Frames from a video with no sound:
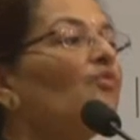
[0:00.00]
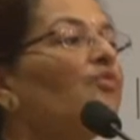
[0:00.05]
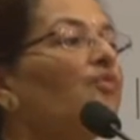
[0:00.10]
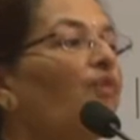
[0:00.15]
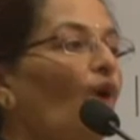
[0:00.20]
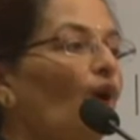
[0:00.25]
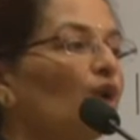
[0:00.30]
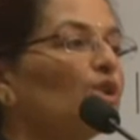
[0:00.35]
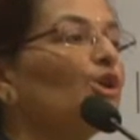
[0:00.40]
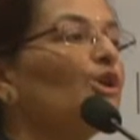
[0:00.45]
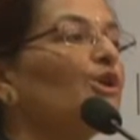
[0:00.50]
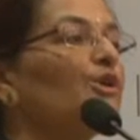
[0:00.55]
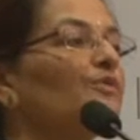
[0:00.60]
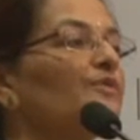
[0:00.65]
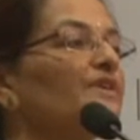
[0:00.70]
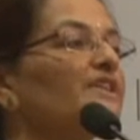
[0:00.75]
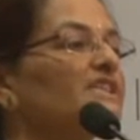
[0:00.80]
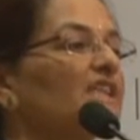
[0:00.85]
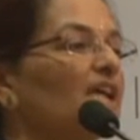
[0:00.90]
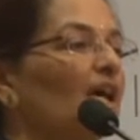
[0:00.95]

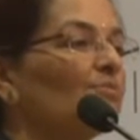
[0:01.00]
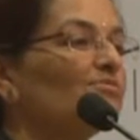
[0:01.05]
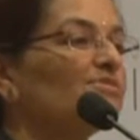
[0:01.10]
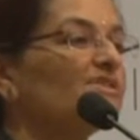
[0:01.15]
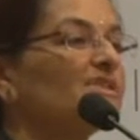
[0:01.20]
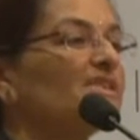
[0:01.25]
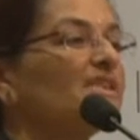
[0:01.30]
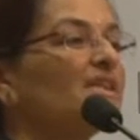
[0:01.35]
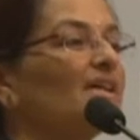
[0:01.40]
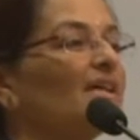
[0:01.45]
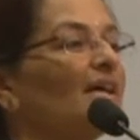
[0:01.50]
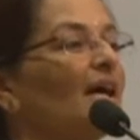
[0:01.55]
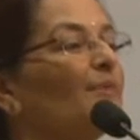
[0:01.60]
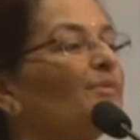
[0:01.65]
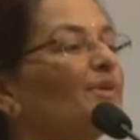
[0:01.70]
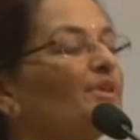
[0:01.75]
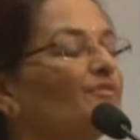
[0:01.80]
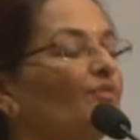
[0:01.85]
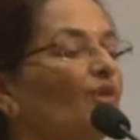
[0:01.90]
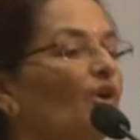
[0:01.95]
Following which comes
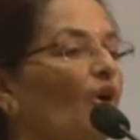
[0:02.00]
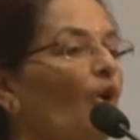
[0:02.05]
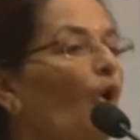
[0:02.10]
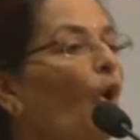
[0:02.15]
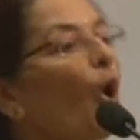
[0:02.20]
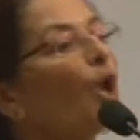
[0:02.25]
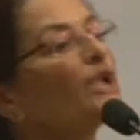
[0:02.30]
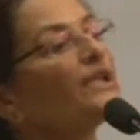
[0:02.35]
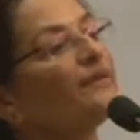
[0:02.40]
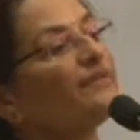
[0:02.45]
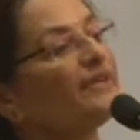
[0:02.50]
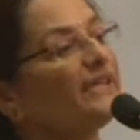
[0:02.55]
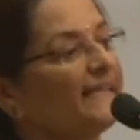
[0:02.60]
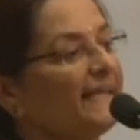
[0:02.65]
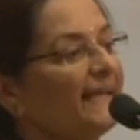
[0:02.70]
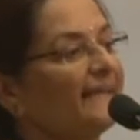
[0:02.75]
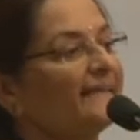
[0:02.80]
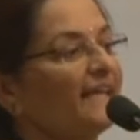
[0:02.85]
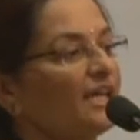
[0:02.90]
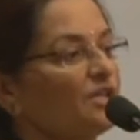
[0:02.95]
what all our
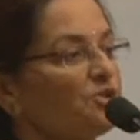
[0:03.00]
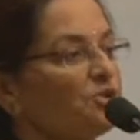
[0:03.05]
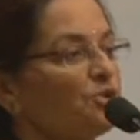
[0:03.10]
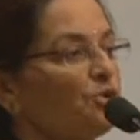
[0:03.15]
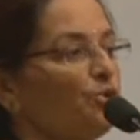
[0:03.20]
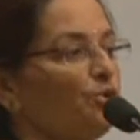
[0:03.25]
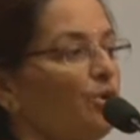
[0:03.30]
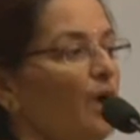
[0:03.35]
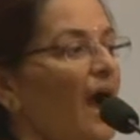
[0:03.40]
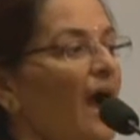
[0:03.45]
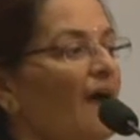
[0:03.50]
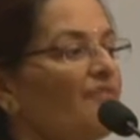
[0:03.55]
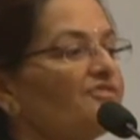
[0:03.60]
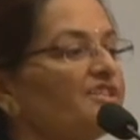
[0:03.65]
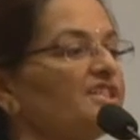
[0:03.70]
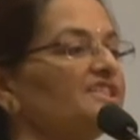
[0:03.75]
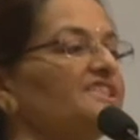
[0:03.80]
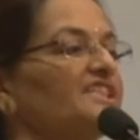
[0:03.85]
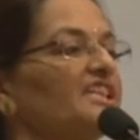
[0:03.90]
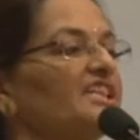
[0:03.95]
data show,
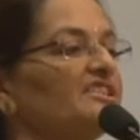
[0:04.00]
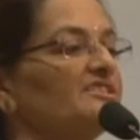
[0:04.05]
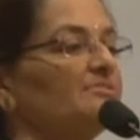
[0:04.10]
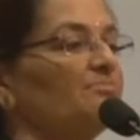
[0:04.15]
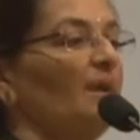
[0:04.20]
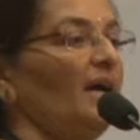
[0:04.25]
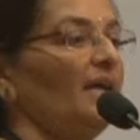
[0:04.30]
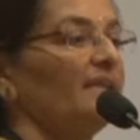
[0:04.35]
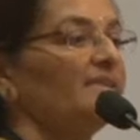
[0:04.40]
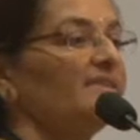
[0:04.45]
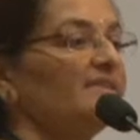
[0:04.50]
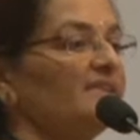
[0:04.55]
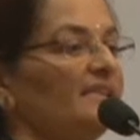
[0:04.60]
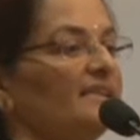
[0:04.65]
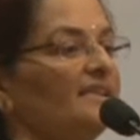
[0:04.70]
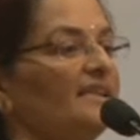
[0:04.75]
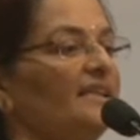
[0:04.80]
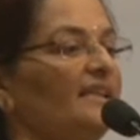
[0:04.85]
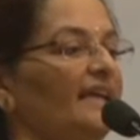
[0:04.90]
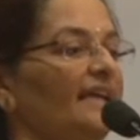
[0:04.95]
after 6 months
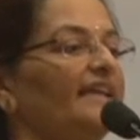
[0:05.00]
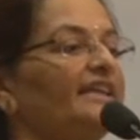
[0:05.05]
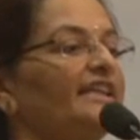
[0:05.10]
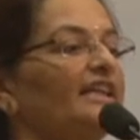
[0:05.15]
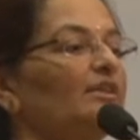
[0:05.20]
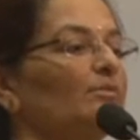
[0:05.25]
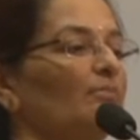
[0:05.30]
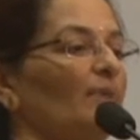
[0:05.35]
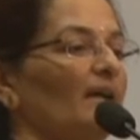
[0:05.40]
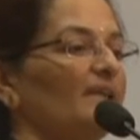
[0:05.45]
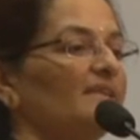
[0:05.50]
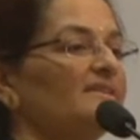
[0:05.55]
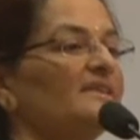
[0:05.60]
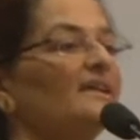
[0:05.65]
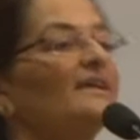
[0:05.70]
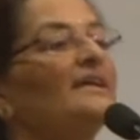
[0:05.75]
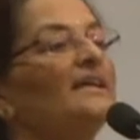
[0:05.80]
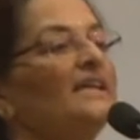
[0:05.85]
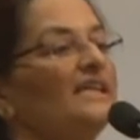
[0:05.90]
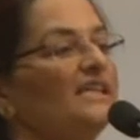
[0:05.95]
till 18 months
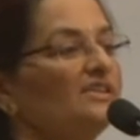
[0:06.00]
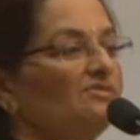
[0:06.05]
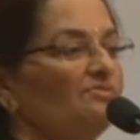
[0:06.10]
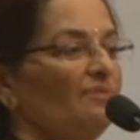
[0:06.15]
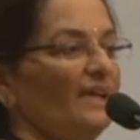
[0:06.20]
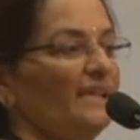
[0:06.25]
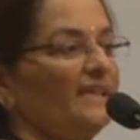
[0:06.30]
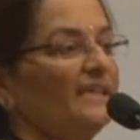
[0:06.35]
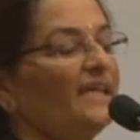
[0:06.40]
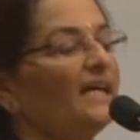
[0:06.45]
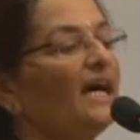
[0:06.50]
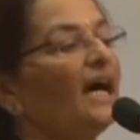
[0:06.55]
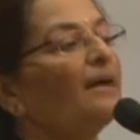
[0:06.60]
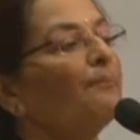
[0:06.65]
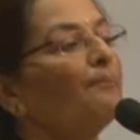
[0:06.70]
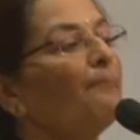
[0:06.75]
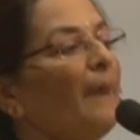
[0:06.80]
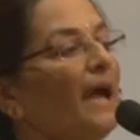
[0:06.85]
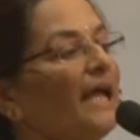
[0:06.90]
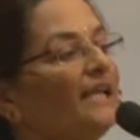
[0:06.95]
is when the
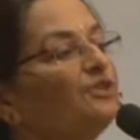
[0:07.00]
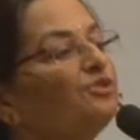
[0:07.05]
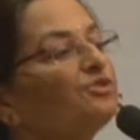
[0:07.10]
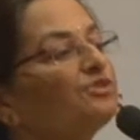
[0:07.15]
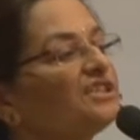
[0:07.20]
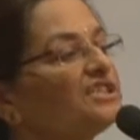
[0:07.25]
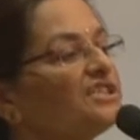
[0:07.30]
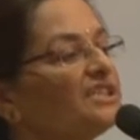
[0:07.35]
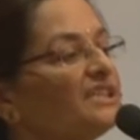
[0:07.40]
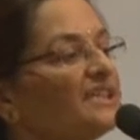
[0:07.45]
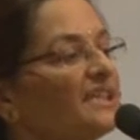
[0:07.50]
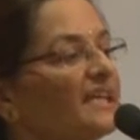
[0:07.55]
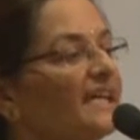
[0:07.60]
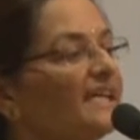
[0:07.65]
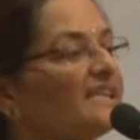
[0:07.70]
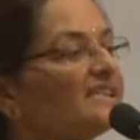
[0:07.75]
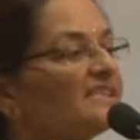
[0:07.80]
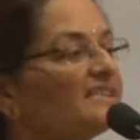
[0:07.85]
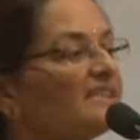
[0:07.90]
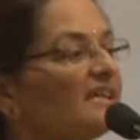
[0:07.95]
malnutrition
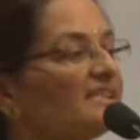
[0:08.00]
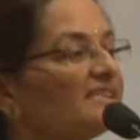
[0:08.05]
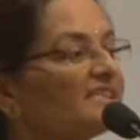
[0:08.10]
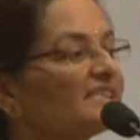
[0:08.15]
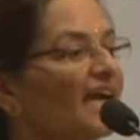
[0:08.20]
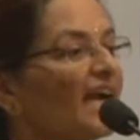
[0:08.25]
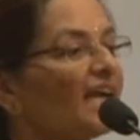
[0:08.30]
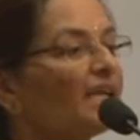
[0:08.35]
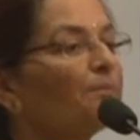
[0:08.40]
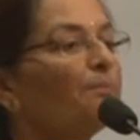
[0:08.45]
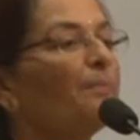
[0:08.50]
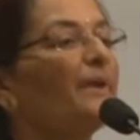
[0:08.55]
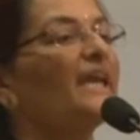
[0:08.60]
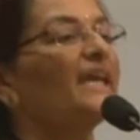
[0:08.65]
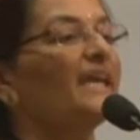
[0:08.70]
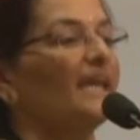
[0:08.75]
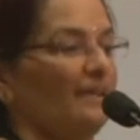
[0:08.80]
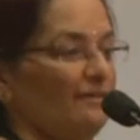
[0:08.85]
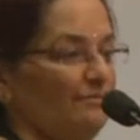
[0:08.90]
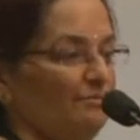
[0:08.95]
rates start
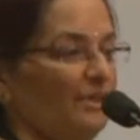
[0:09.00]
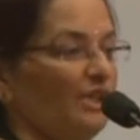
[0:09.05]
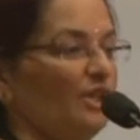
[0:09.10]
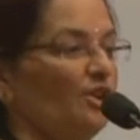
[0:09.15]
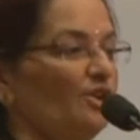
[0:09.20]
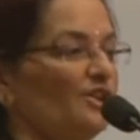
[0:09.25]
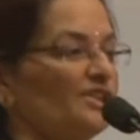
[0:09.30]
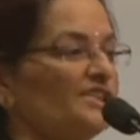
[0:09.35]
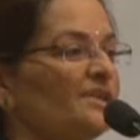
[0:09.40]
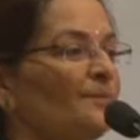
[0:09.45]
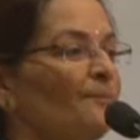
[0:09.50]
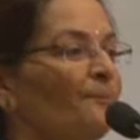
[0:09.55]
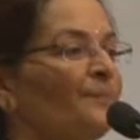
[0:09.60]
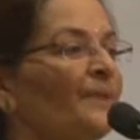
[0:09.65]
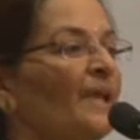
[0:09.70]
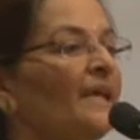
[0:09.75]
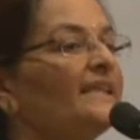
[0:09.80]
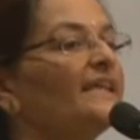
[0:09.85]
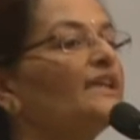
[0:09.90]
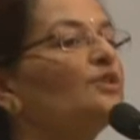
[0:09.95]
peaking, because
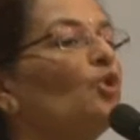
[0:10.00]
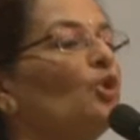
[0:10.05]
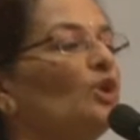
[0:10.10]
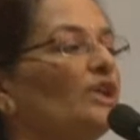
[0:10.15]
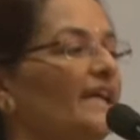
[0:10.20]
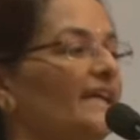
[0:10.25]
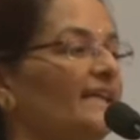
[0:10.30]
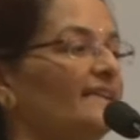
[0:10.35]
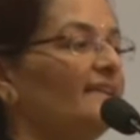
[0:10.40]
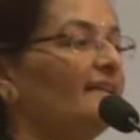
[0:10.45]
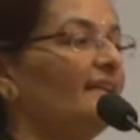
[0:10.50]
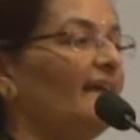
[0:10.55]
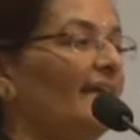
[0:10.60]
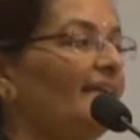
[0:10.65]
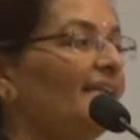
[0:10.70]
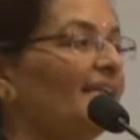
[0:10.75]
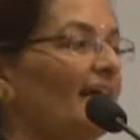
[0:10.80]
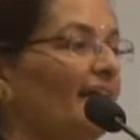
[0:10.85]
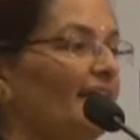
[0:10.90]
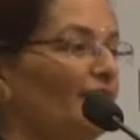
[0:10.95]
they don't get the
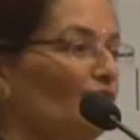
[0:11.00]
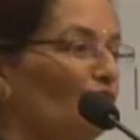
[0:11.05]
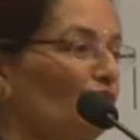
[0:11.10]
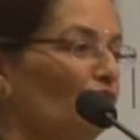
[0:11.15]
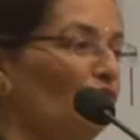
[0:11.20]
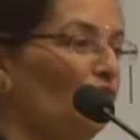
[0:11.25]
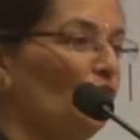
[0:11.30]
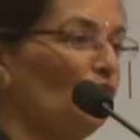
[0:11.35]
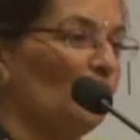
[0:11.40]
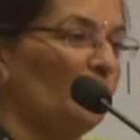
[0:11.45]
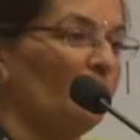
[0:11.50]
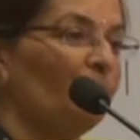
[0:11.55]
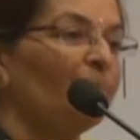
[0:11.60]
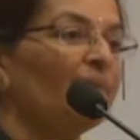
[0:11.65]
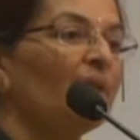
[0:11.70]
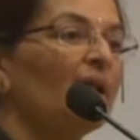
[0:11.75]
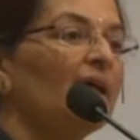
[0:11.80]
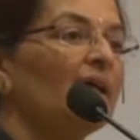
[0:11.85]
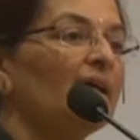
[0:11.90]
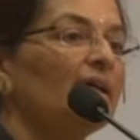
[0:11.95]
right kind of food.
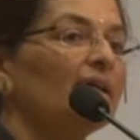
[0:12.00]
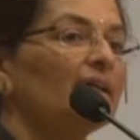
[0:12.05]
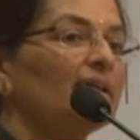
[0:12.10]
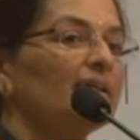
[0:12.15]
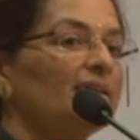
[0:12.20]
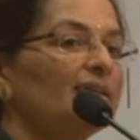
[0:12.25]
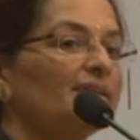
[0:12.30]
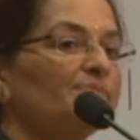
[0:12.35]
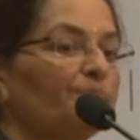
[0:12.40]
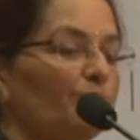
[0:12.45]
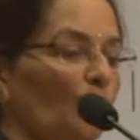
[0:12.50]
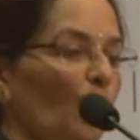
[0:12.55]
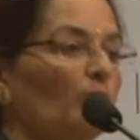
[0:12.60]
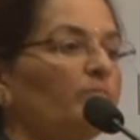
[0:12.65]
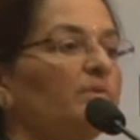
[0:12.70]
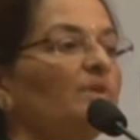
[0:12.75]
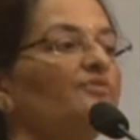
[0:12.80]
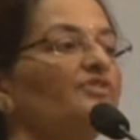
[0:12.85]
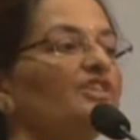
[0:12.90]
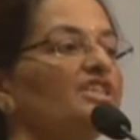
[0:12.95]
The
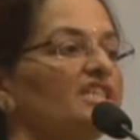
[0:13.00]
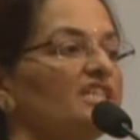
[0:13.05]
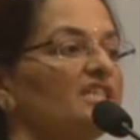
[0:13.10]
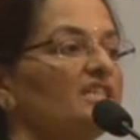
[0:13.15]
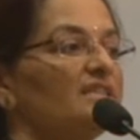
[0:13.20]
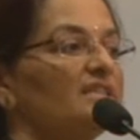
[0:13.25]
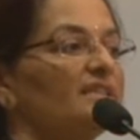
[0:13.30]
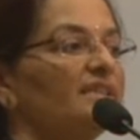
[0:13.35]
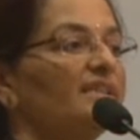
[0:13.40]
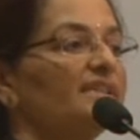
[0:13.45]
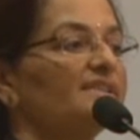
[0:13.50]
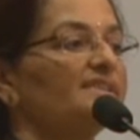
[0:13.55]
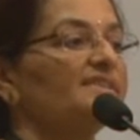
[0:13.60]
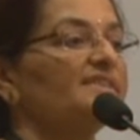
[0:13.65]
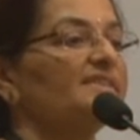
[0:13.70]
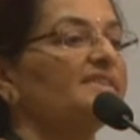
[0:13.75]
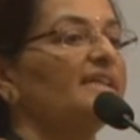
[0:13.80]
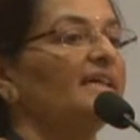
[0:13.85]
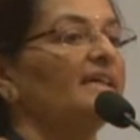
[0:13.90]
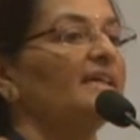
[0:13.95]
problem with children
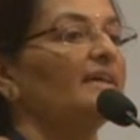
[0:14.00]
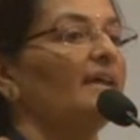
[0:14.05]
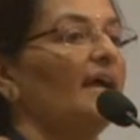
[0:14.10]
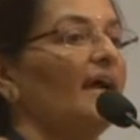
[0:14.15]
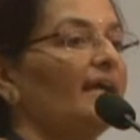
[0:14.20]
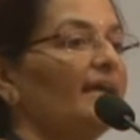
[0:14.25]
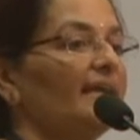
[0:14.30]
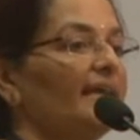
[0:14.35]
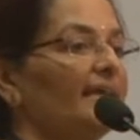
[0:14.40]
is they